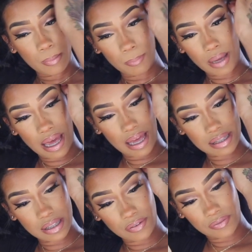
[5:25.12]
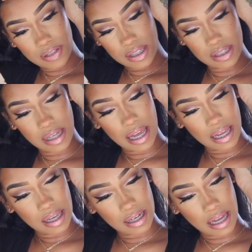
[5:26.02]
But as of
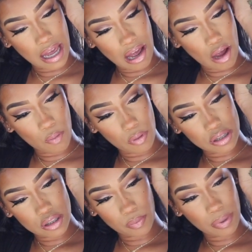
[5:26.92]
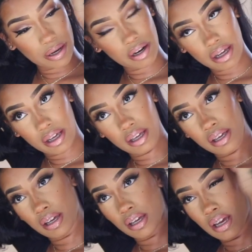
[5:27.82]
today and how I want to wear it,
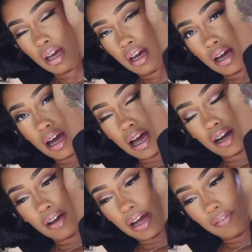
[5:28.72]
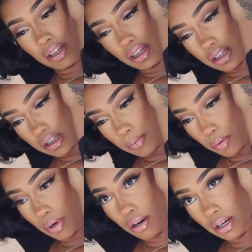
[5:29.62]
I don't have anything to be
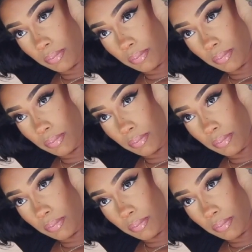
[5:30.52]
worried